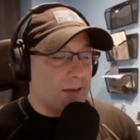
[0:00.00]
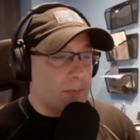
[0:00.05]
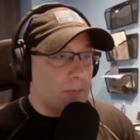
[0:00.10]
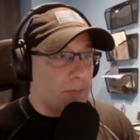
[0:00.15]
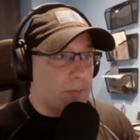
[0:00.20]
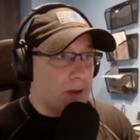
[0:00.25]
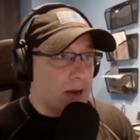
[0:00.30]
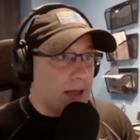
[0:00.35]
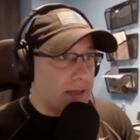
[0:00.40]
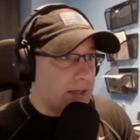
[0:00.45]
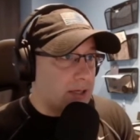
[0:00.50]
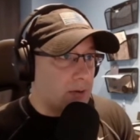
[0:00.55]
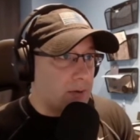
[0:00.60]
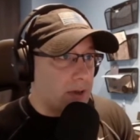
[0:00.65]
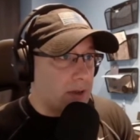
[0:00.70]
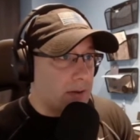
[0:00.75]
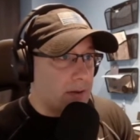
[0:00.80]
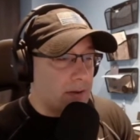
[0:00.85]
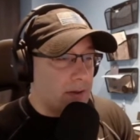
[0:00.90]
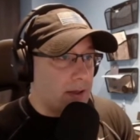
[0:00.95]
But I do
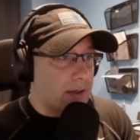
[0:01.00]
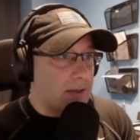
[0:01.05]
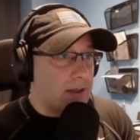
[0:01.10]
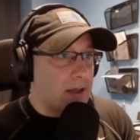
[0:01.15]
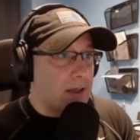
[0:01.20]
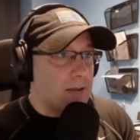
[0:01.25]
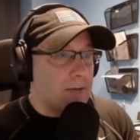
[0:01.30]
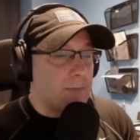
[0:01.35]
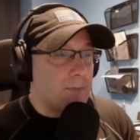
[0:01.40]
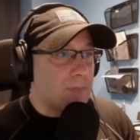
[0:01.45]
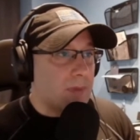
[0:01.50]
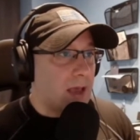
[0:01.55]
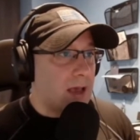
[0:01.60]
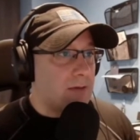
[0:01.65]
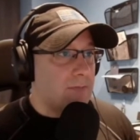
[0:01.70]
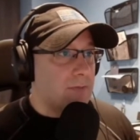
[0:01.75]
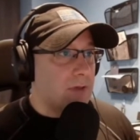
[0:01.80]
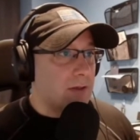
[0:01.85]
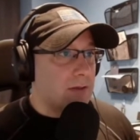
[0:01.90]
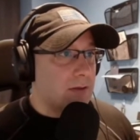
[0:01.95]
it, and then I
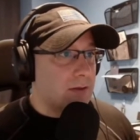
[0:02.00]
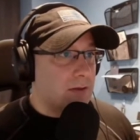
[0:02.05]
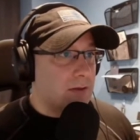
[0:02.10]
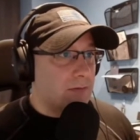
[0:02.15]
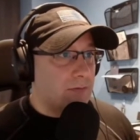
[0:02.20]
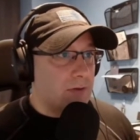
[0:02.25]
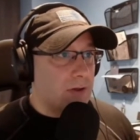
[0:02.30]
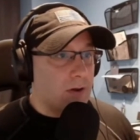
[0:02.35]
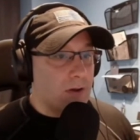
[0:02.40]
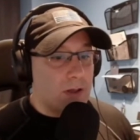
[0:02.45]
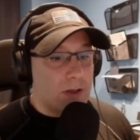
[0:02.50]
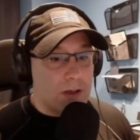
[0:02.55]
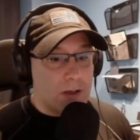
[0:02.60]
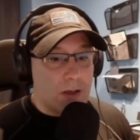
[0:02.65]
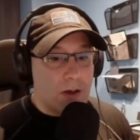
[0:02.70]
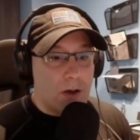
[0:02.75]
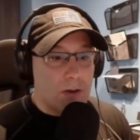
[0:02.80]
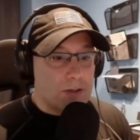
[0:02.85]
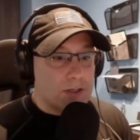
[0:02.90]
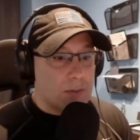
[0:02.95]
have nothing to fear. Like,
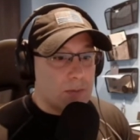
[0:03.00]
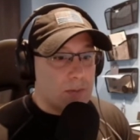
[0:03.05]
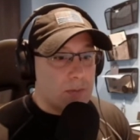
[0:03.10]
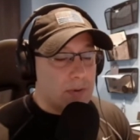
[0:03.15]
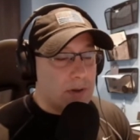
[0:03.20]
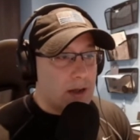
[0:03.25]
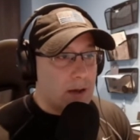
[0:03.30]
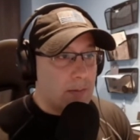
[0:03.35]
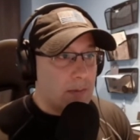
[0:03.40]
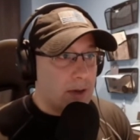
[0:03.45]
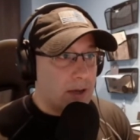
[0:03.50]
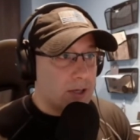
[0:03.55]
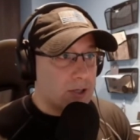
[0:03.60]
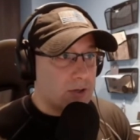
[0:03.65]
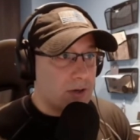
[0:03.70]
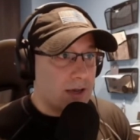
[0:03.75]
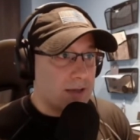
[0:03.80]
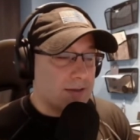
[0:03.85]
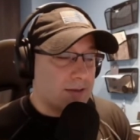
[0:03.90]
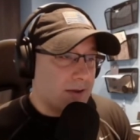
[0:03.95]
oh, someone put out my
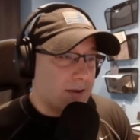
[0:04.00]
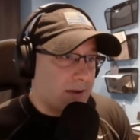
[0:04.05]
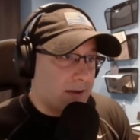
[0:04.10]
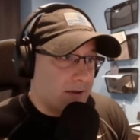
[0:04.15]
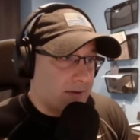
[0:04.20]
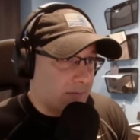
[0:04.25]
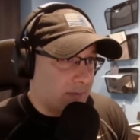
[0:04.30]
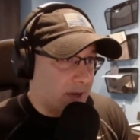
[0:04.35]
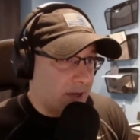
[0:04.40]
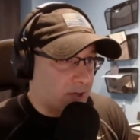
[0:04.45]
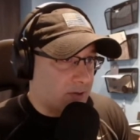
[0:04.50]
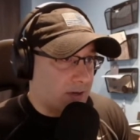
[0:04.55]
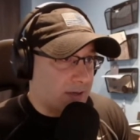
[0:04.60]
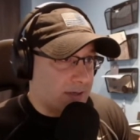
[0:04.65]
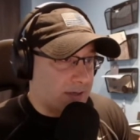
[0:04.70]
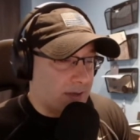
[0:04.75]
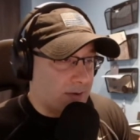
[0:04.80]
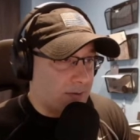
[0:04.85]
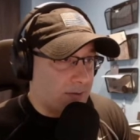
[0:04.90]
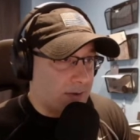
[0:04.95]
address. Oh, here's my
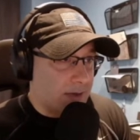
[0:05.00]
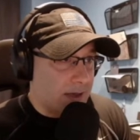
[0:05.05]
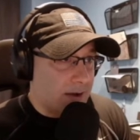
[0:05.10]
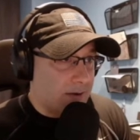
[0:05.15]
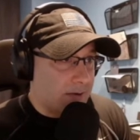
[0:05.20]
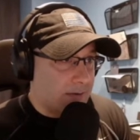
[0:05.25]
address. I don't care.